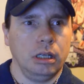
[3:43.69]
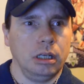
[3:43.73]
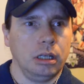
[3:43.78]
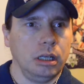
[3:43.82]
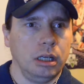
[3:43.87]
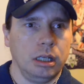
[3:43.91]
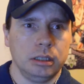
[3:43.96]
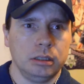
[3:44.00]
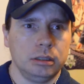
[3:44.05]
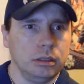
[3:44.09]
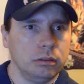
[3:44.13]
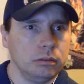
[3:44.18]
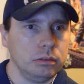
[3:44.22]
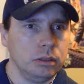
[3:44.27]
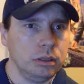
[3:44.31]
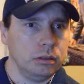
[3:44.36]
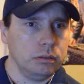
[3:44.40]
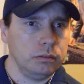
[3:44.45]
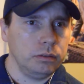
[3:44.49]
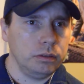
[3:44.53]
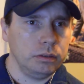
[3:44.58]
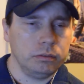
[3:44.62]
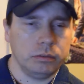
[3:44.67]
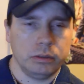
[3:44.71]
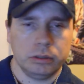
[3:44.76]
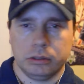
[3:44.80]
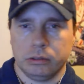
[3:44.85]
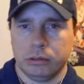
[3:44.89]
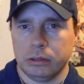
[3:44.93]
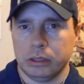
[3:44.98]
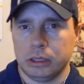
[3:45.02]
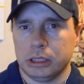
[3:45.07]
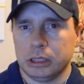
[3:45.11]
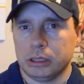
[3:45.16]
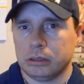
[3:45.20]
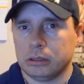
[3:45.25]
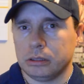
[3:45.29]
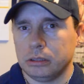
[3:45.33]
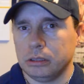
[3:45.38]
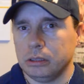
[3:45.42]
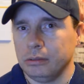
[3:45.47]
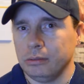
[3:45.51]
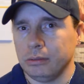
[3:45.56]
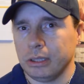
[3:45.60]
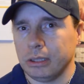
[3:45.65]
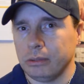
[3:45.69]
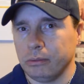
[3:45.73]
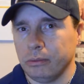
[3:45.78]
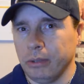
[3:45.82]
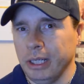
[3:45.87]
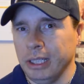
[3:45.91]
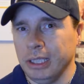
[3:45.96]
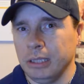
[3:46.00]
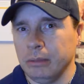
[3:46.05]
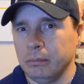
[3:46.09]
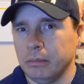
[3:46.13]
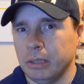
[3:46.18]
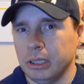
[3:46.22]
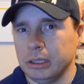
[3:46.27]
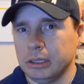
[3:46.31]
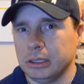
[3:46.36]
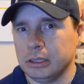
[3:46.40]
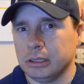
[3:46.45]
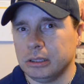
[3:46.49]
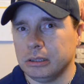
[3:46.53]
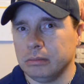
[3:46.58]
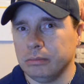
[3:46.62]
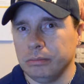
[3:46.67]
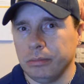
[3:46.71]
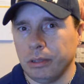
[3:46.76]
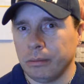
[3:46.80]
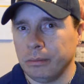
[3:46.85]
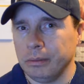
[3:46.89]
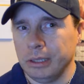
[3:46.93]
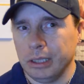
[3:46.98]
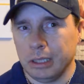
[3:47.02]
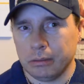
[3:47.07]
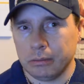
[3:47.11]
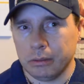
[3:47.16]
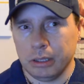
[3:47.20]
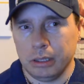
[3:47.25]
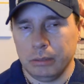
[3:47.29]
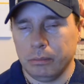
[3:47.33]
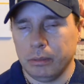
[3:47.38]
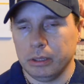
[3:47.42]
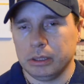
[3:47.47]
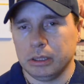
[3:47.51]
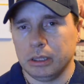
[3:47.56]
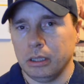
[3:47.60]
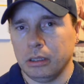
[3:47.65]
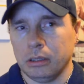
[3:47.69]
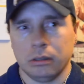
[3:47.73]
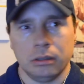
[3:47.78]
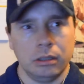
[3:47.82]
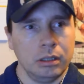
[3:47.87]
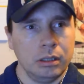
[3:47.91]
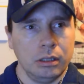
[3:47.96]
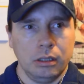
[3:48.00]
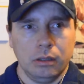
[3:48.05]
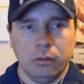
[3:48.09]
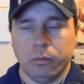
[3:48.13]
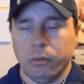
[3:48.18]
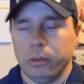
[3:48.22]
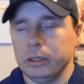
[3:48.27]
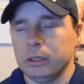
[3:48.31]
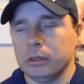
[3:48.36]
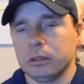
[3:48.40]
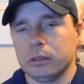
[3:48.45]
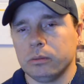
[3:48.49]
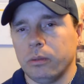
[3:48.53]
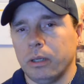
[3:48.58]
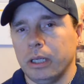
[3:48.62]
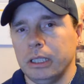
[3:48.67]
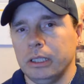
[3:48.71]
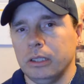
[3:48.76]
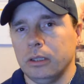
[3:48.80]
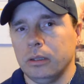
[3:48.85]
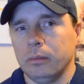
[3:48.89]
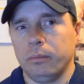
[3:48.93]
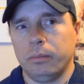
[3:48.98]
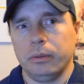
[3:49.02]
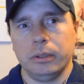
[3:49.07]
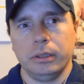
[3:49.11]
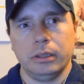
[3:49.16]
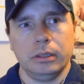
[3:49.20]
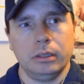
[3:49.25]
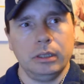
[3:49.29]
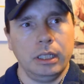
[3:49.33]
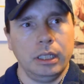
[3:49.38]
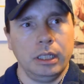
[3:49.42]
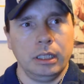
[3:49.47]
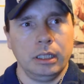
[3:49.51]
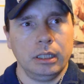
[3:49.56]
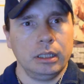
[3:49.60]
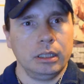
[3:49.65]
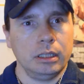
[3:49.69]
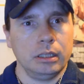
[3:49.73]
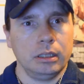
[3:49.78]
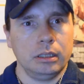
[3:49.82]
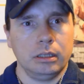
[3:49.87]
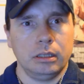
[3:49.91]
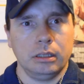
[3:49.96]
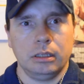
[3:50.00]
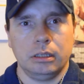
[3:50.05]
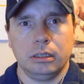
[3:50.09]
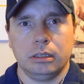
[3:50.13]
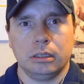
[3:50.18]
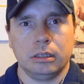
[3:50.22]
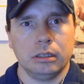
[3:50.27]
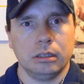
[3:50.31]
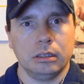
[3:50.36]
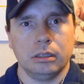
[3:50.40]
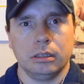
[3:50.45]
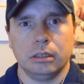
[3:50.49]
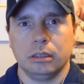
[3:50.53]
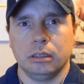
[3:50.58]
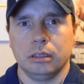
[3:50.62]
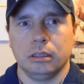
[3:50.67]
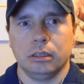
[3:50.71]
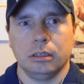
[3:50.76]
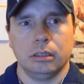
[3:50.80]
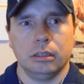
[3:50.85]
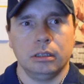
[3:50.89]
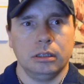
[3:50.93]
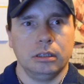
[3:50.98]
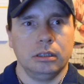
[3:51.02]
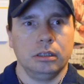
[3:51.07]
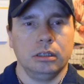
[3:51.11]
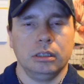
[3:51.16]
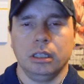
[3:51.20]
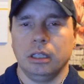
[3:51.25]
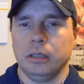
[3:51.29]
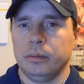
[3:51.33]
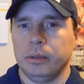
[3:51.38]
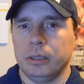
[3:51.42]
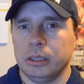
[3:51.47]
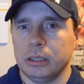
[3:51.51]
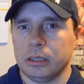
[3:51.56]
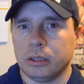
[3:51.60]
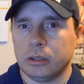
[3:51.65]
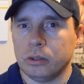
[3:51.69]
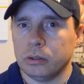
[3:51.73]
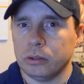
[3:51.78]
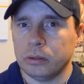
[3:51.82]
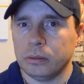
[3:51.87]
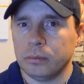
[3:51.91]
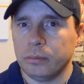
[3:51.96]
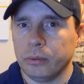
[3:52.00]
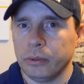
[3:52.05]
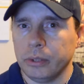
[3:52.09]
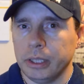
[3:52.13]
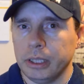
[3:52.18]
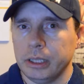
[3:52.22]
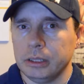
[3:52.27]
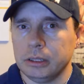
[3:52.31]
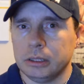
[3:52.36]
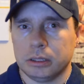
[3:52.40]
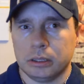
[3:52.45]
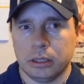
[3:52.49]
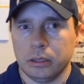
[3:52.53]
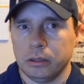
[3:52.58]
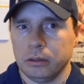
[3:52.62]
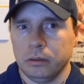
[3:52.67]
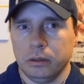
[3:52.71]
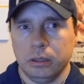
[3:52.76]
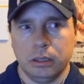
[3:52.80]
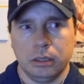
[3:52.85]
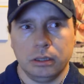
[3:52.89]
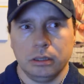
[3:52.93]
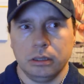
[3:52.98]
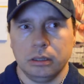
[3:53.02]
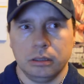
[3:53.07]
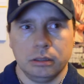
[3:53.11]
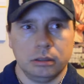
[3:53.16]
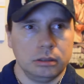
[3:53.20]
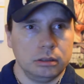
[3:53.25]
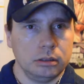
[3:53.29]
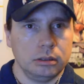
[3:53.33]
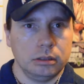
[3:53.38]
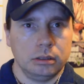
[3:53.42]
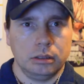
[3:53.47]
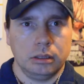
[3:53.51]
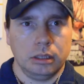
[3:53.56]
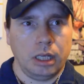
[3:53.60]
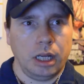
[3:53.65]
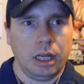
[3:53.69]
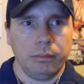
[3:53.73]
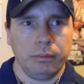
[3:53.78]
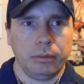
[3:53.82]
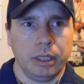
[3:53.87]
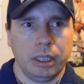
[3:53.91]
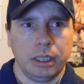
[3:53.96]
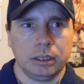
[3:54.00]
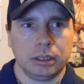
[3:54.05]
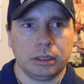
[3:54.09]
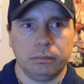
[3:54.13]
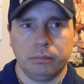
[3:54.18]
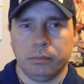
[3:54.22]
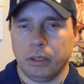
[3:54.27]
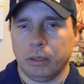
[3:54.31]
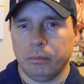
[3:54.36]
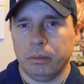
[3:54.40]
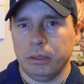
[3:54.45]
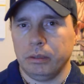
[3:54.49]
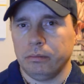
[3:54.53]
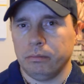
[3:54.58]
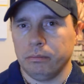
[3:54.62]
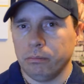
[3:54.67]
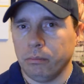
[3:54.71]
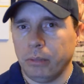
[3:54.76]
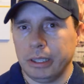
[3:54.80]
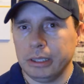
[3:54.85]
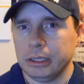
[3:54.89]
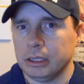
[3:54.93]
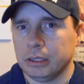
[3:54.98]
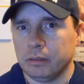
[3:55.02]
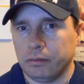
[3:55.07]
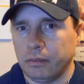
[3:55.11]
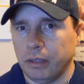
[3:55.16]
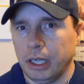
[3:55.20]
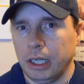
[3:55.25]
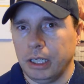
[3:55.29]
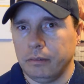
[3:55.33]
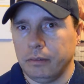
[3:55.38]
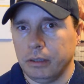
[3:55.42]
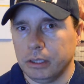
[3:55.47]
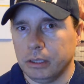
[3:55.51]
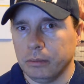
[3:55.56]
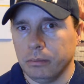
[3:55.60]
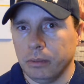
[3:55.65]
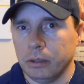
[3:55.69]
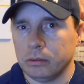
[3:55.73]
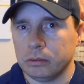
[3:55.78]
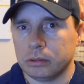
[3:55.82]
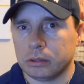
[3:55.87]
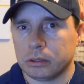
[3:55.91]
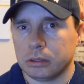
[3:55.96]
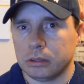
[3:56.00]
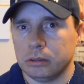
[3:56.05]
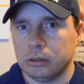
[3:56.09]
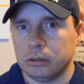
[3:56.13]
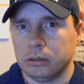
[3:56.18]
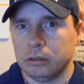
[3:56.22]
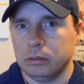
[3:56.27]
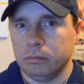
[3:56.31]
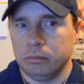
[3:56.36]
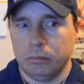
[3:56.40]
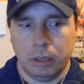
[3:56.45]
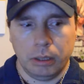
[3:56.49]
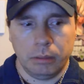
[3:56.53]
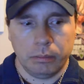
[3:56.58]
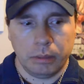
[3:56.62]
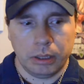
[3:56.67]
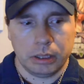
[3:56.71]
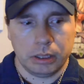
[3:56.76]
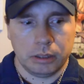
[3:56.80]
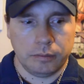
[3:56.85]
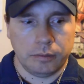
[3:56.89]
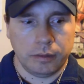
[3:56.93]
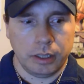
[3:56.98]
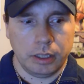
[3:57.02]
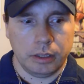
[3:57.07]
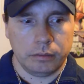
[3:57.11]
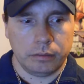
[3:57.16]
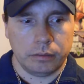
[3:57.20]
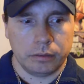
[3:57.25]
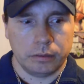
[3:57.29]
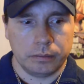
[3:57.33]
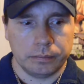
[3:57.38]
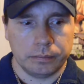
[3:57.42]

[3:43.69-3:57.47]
I don't know if it was really raining much. Probably not really much at all. Windows wide open and a little bit of a cool breeze. So I'm guessing probably -5 at the most, maybe -5.